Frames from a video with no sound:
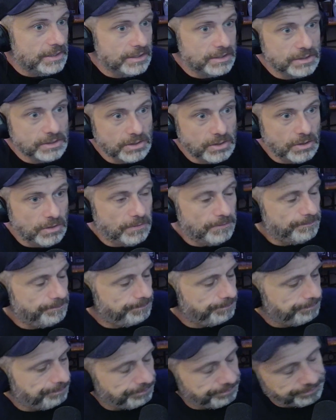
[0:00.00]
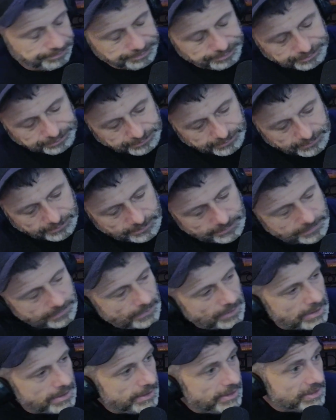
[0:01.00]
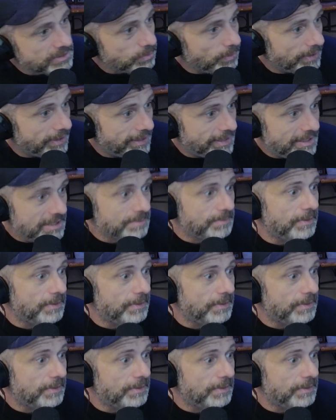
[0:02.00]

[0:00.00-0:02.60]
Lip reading: So it is what it is.